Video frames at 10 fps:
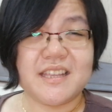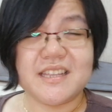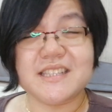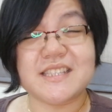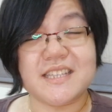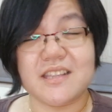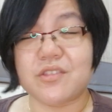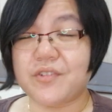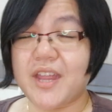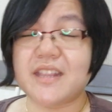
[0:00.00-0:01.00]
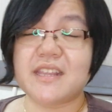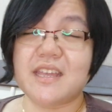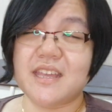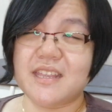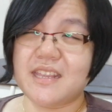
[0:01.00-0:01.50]
They didn't see the threat.
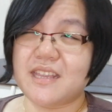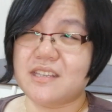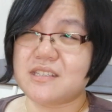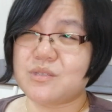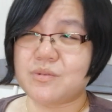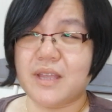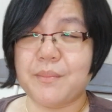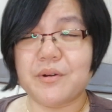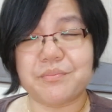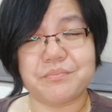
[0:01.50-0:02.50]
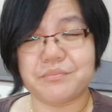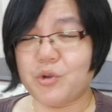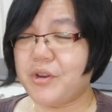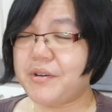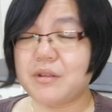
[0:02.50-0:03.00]
They just kept
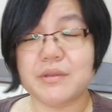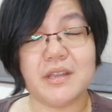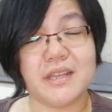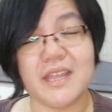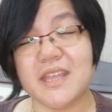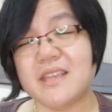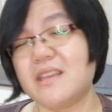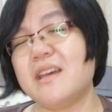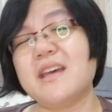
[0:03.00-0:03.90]
going around their day